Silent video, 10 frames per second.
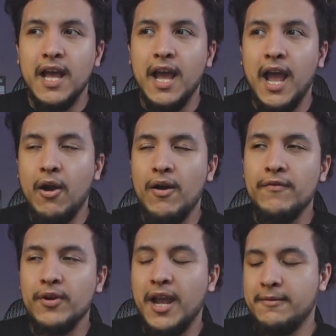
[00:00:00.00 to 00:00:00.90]

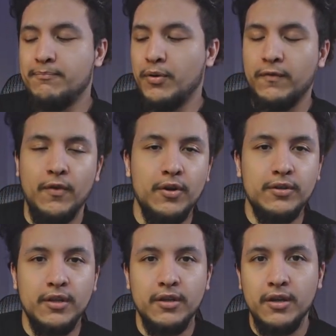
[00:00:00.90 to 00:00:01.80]
however, I preferred
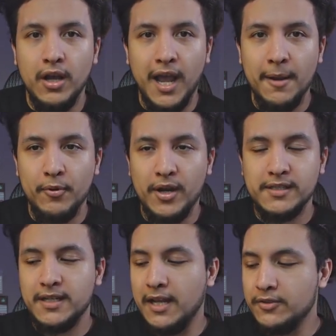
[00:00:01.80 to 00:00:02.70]
the
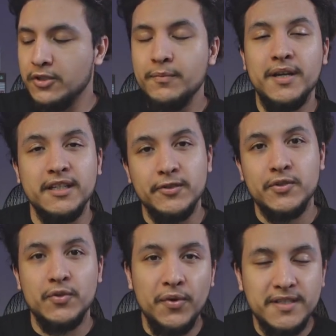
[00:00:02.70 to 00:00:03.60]
HyperX Cloud 2 because it
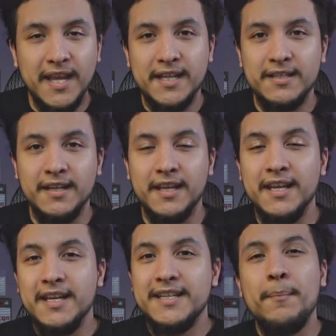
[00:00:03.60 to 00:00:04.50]
was noise canceling.
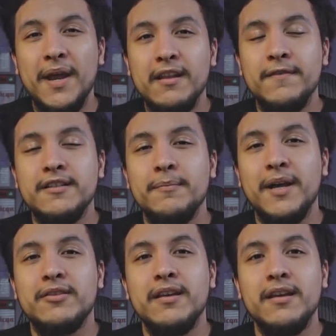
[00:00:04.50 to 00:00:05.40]
One of the benefits
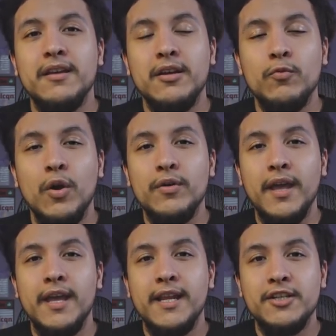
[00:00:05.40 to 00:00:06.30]
about the Rode
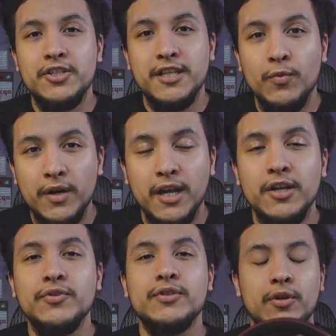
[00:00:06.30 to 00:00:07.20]

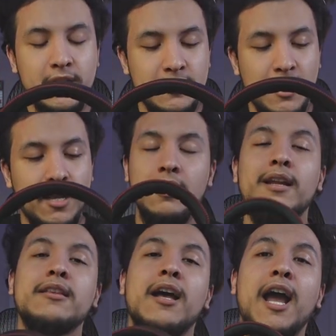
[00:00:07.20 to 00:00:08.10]
NHT100s is that
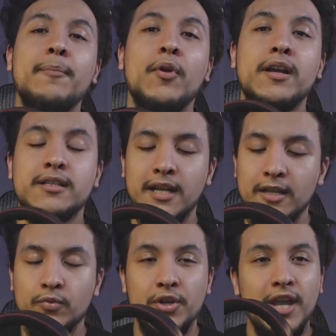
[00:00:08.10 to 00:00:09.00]
unlike the HyperX
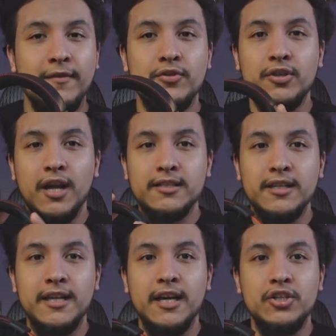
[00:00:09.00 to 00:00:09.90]
Cloud where you have to
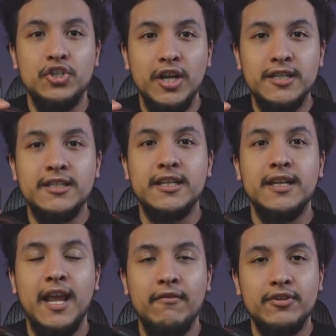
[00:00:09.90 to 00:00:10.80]
constantly adjust
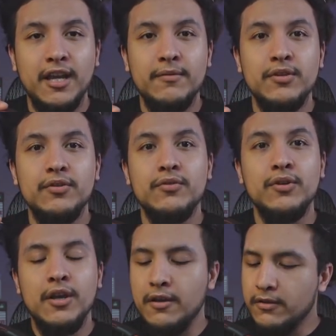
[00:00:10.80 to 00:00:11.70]
it every time you
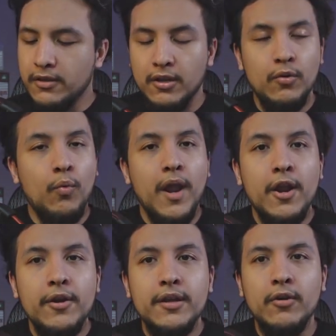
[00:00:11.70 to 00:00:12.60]

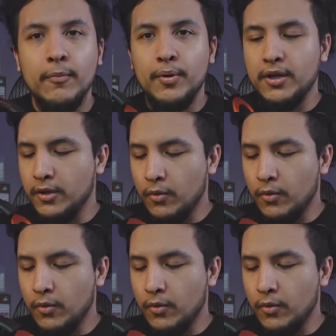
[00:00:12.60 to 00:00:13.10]
wear it or put it